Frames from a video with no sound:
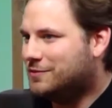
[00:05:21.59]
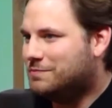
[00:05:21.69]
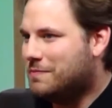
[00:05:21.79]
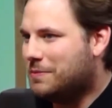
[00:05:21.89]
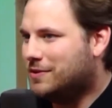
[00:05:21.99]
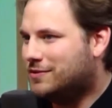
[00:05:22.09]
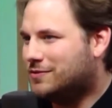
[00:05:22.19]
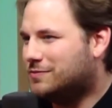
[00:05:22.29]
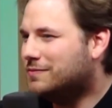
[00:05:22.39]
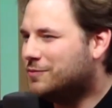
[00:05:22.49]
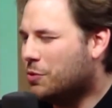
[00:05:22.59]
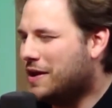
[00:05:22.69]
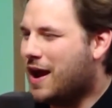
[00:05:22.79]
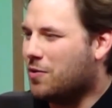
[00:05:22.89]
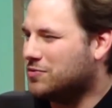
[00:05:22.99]
maybe
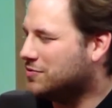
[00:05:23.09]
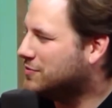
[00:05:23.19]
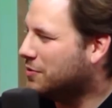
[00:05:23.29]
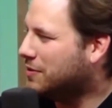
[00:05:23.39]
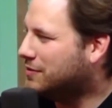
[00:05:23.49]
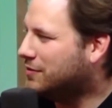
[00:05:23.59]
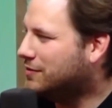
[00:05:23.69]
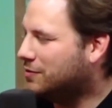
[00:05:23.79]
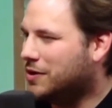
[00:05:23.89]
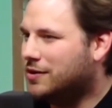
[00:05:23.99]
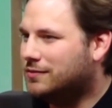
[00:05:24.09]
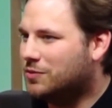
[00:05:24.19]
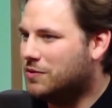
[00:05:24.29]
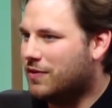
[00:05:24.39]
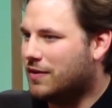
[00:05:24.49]
20 hours or so into it, 20,
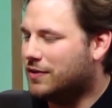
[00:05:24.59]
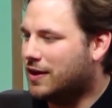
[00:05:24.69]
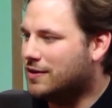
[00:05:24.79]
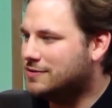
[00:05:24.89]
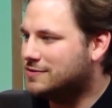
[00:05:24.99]
25, I guess.